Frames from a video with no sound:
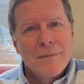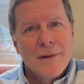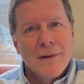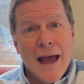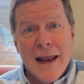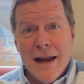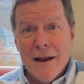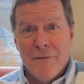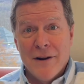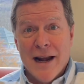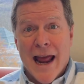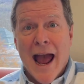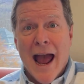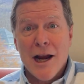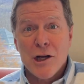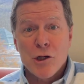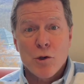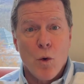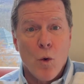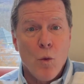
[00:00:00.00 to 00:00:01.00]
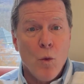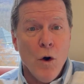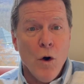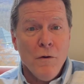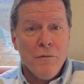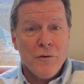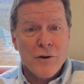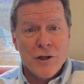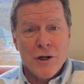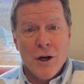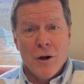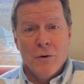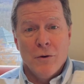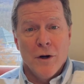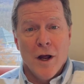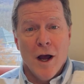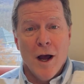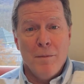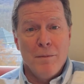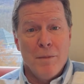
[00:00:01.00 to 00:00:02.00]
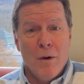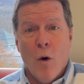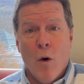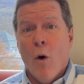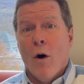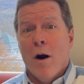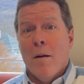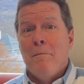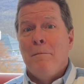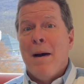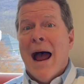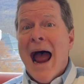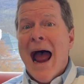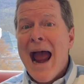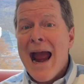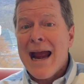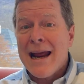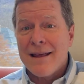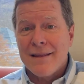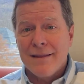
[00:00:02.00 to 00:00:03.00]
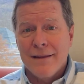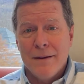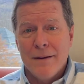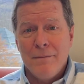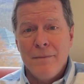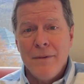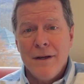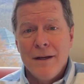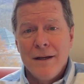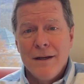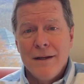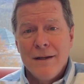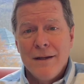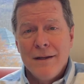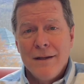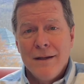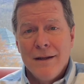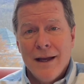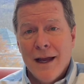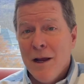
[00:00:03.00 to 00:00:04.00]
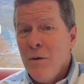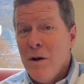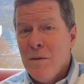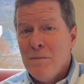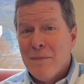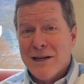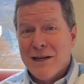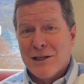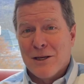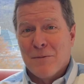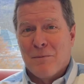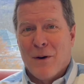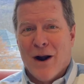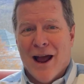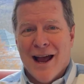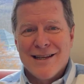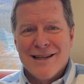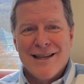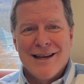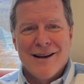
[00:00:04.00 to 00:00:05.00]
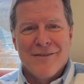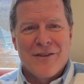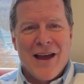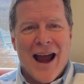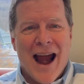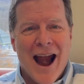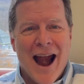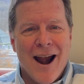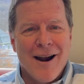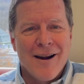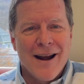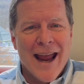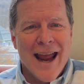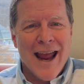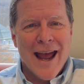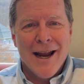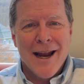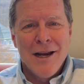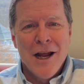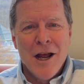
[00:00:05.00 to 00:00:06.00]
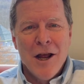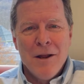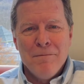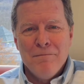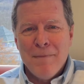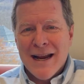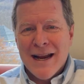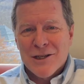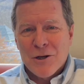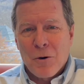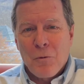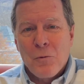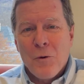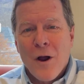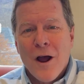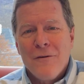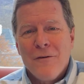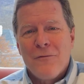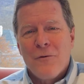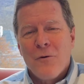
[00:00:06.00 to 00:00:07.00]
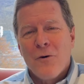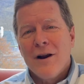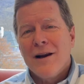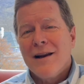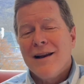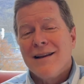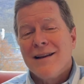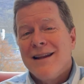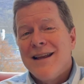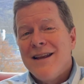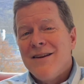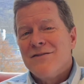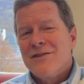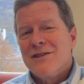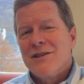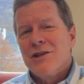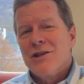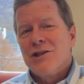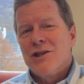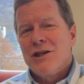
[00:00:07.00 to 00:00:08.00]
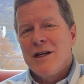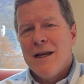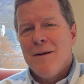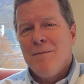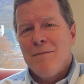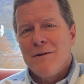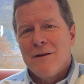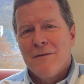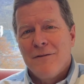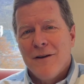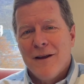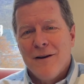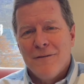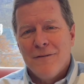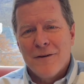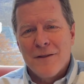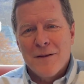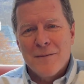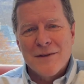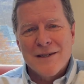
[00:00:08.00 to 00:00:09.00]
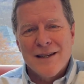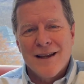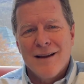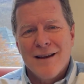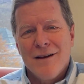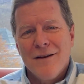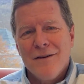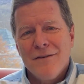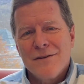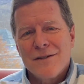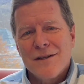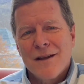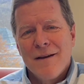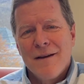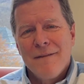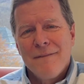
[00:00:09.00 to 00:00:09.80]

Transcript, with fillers: And if an actual wolf showed up or a pack of them, it wouldn't be surprising if the hired hand makes a run for it and leaves the sheep to fend for themselves.